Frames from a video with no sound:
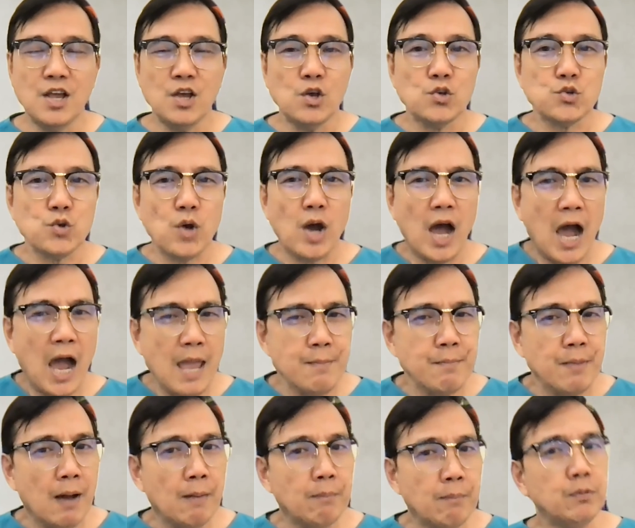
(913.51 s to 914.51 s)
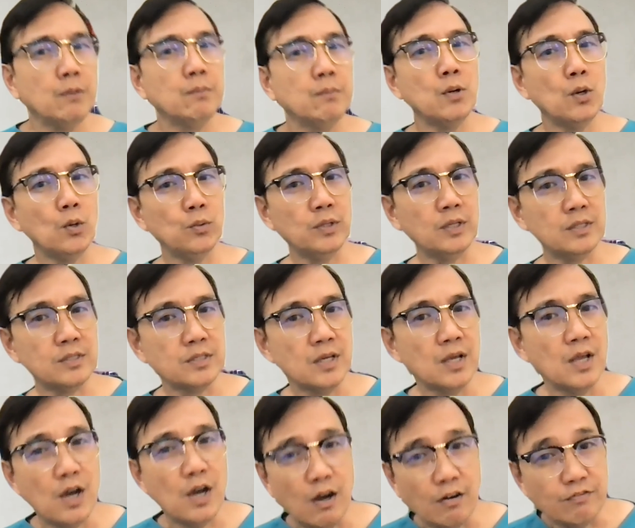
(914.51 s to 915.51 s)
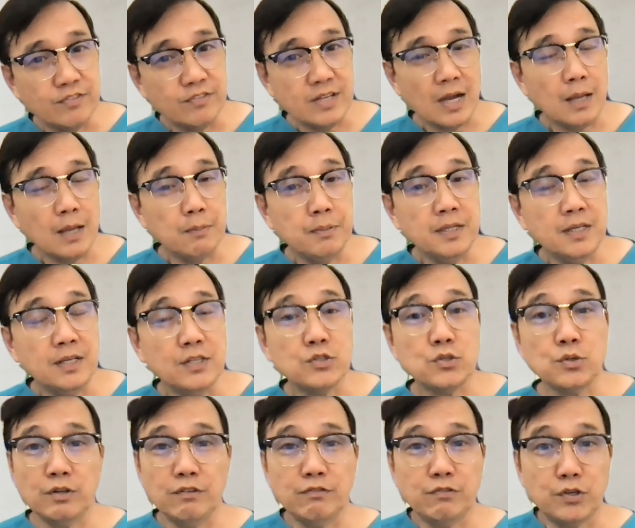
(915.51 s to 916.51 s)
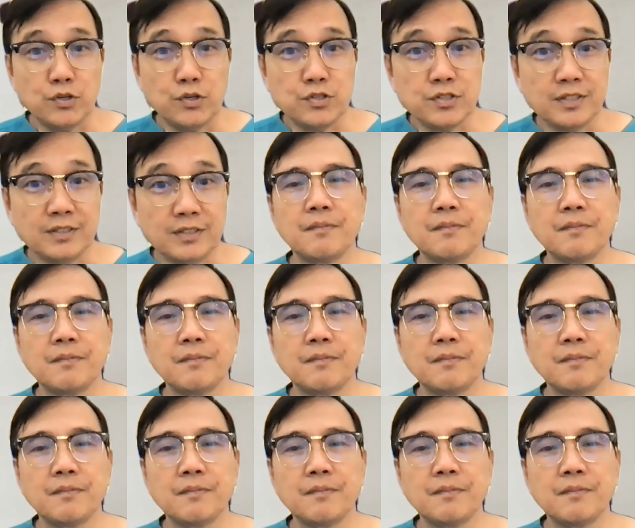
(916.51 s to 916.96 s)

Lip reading: So I'm a proponent of diabetes reversal.